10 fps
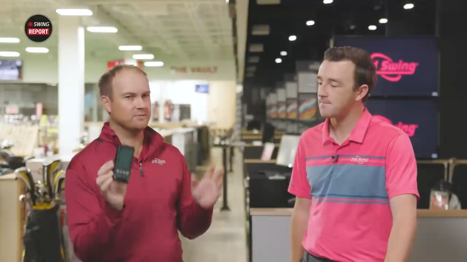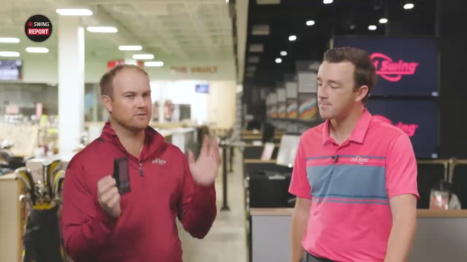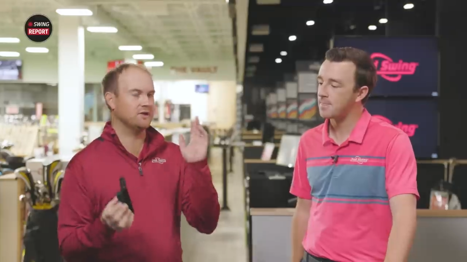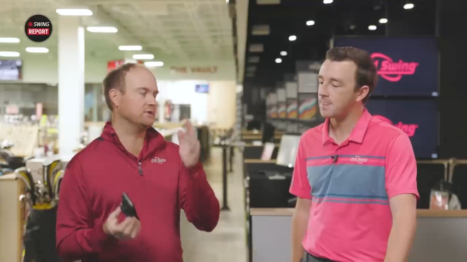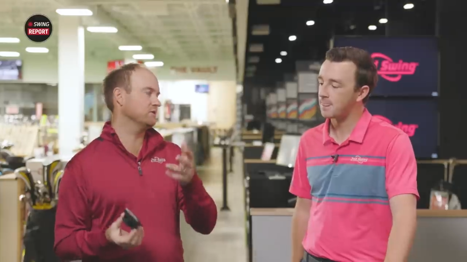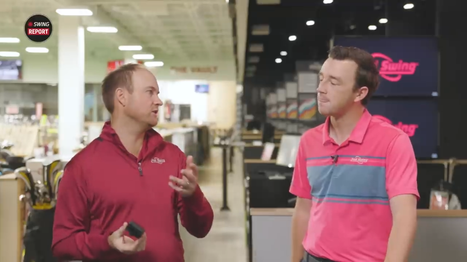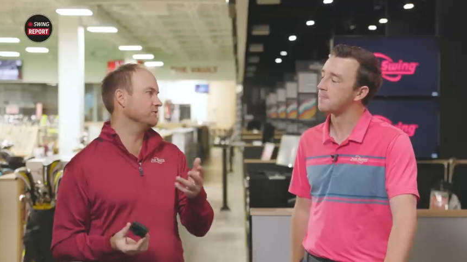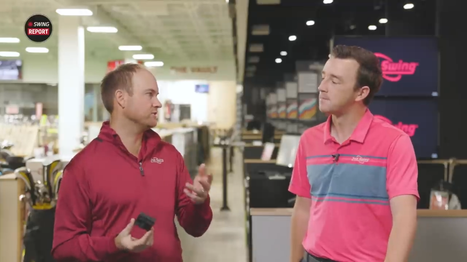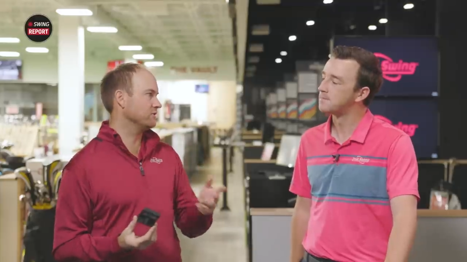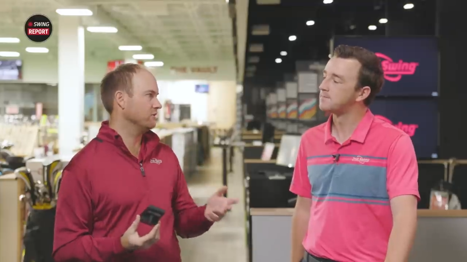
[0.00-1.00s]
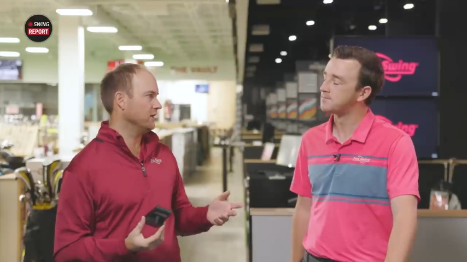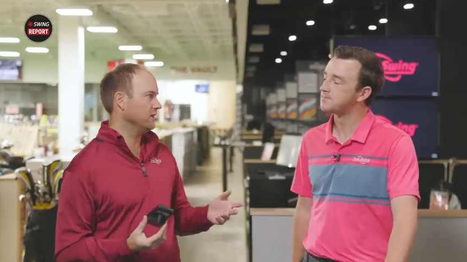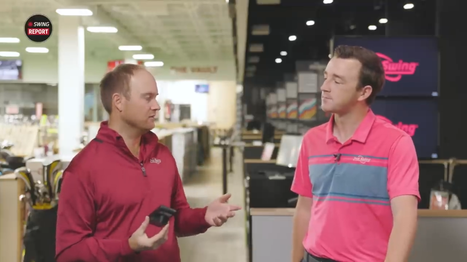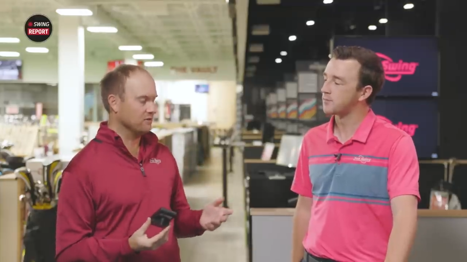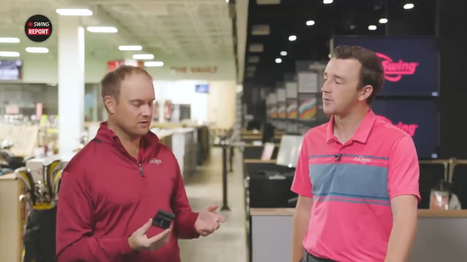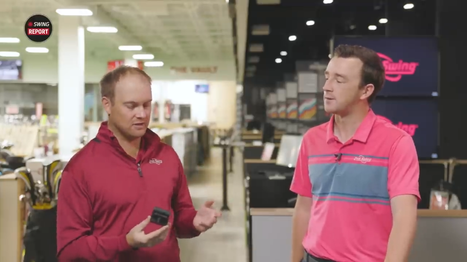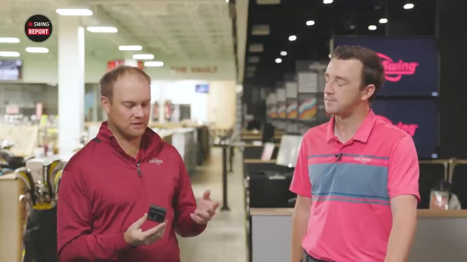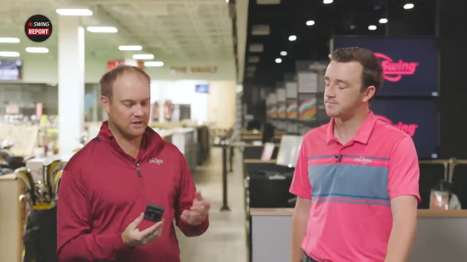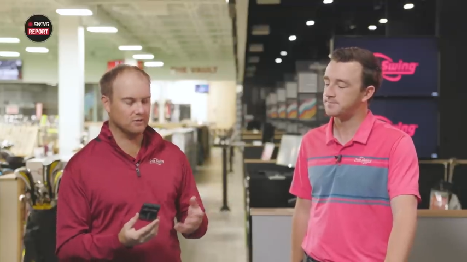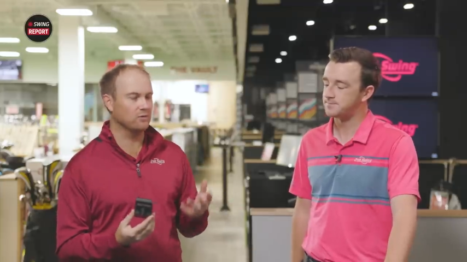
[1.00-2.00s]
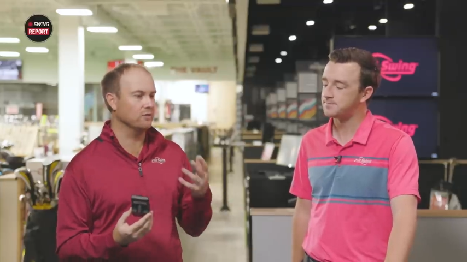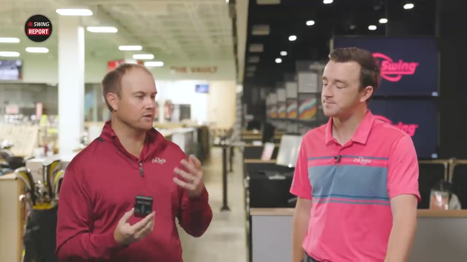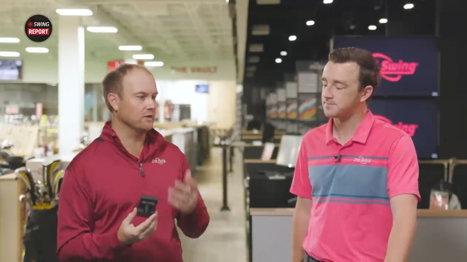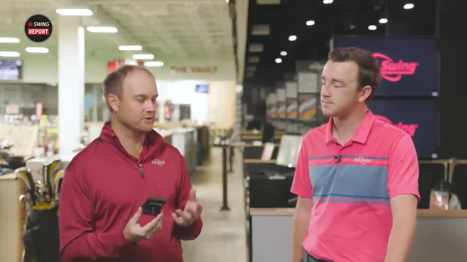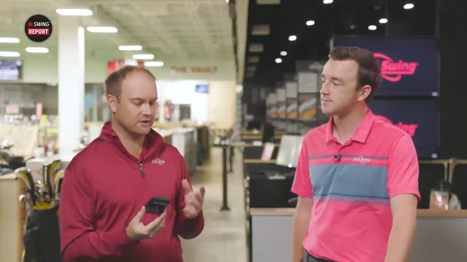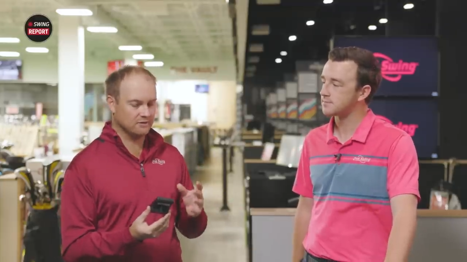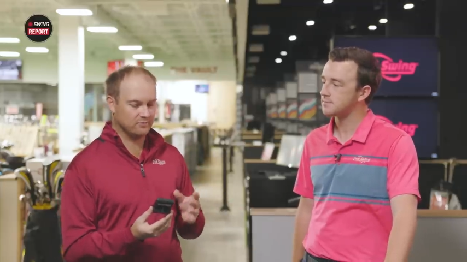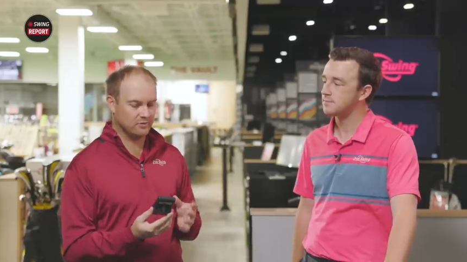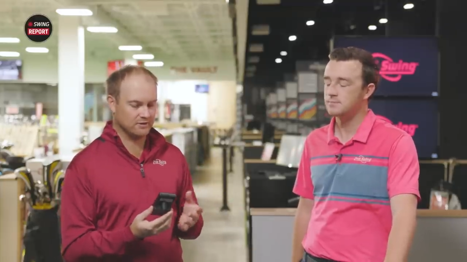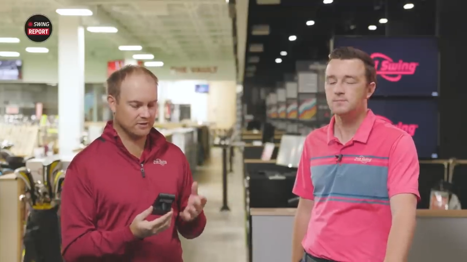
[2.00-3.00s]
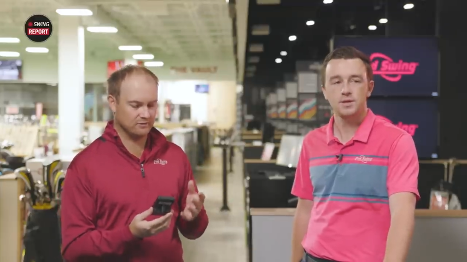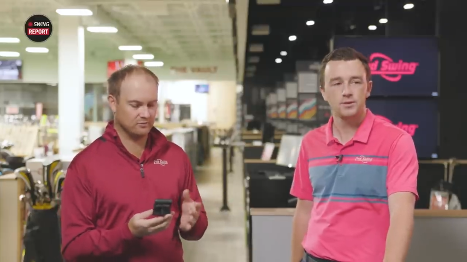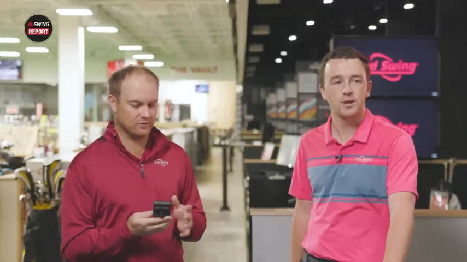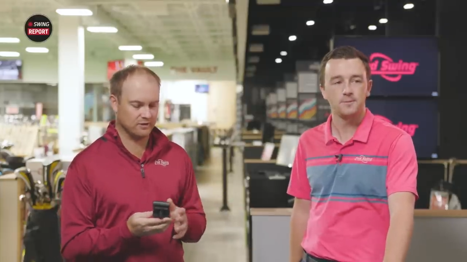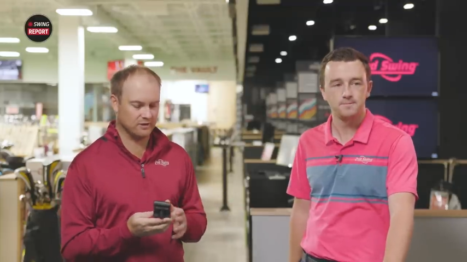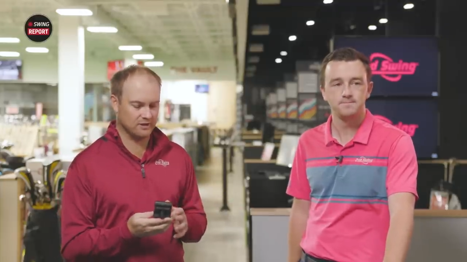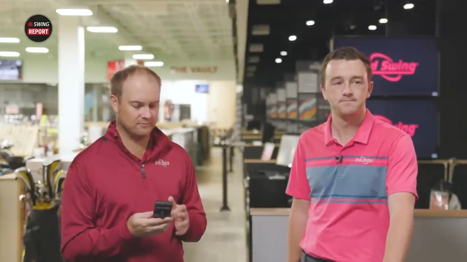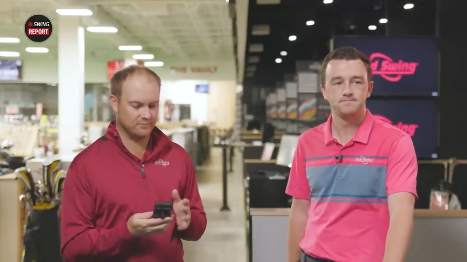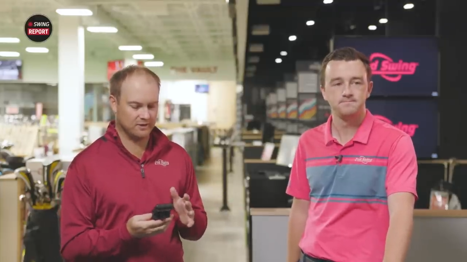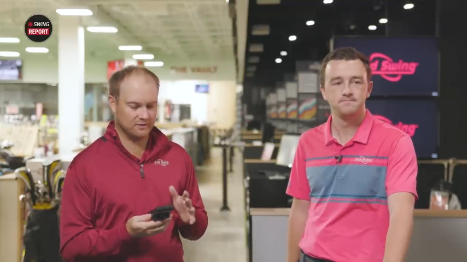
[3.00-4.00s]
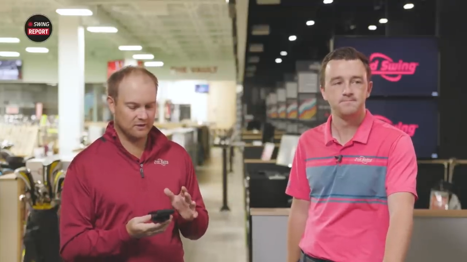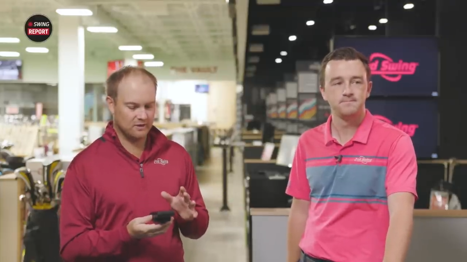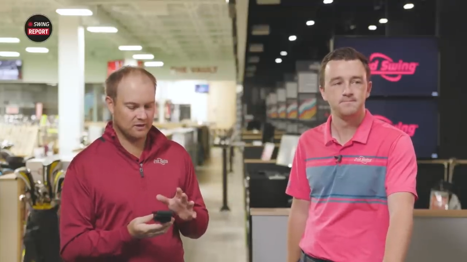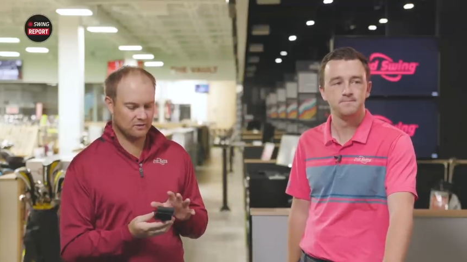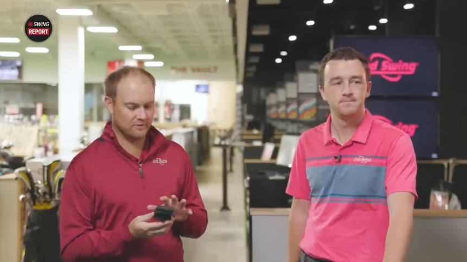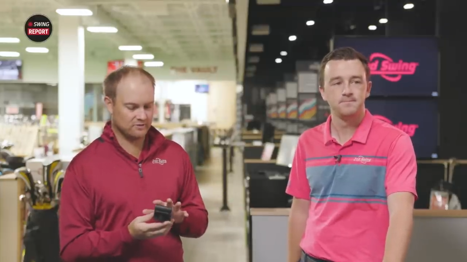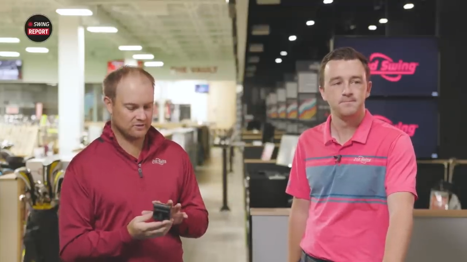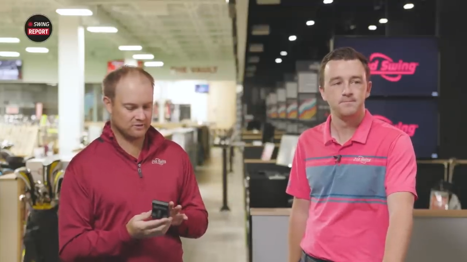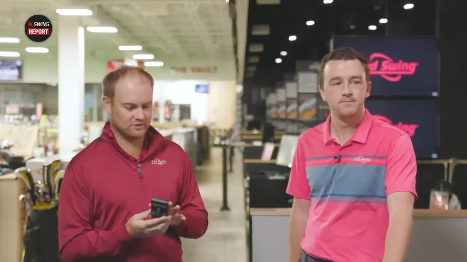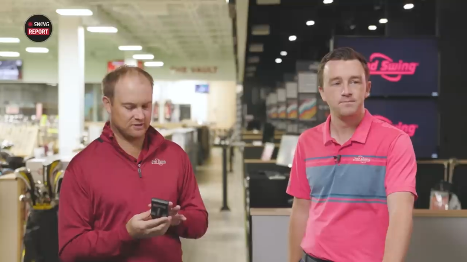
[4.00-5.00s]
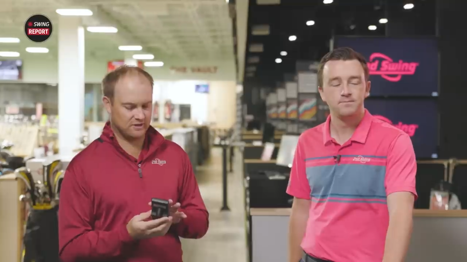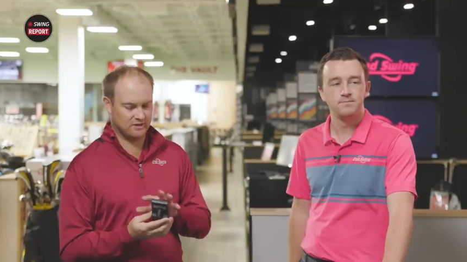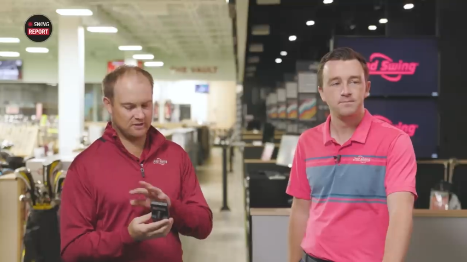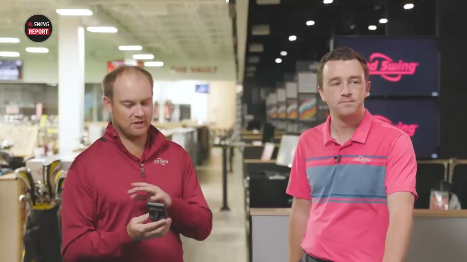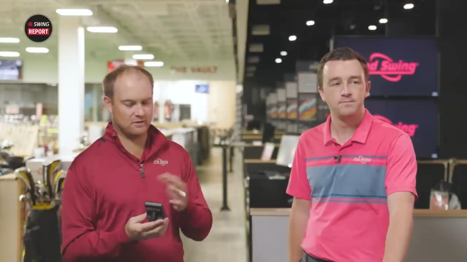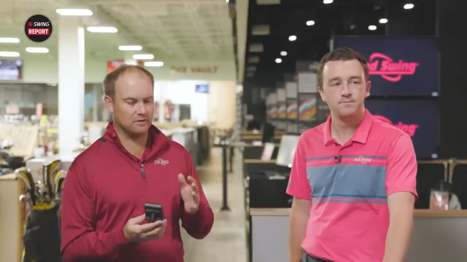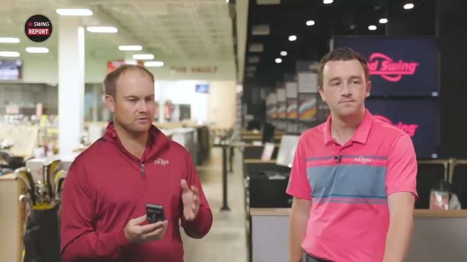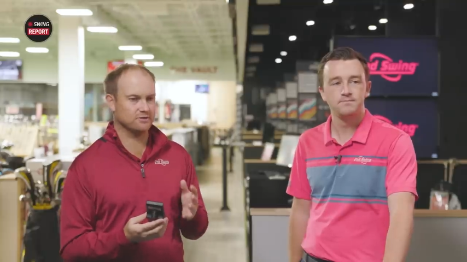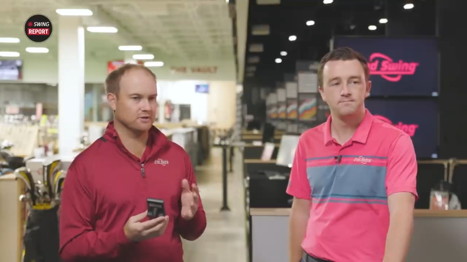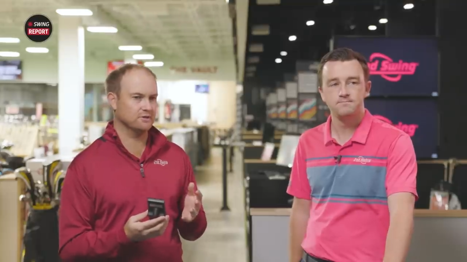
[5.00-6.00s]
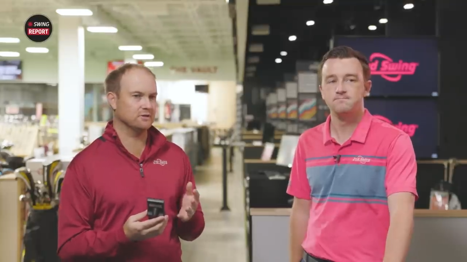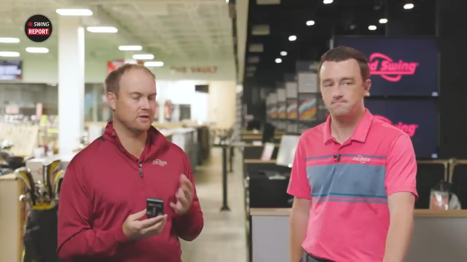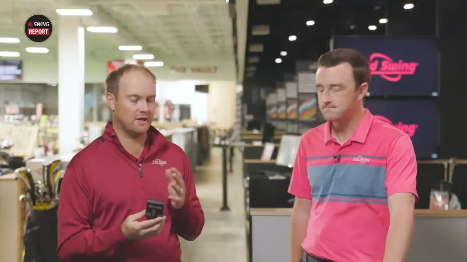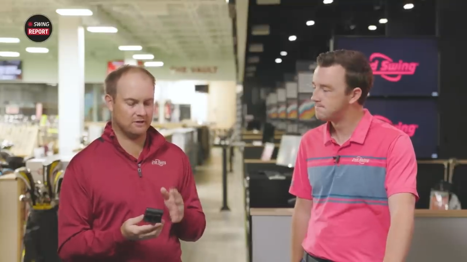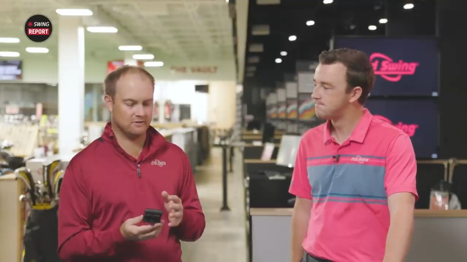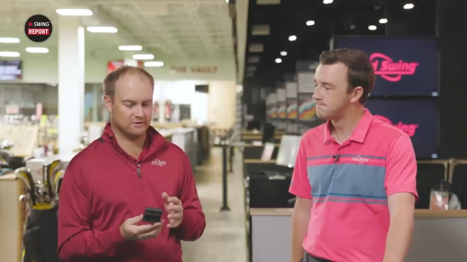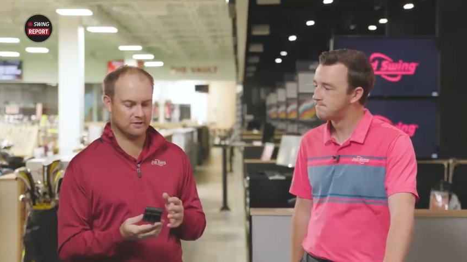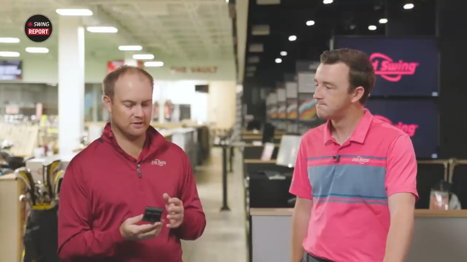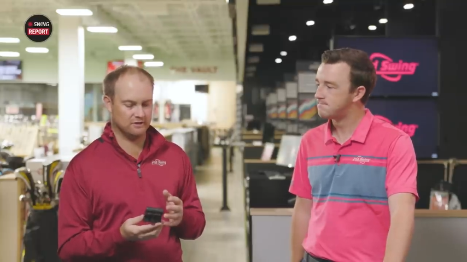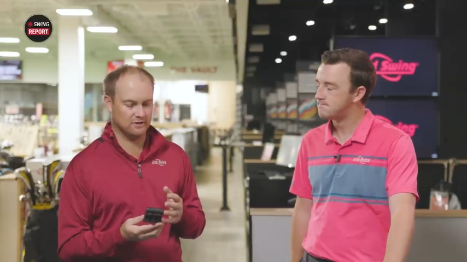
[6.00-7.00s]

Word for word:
Speaker 1: it projected on the screen, or you're not getting all the other data points that you right. want to get. But it'll be interesting to see how close it is in accuracy.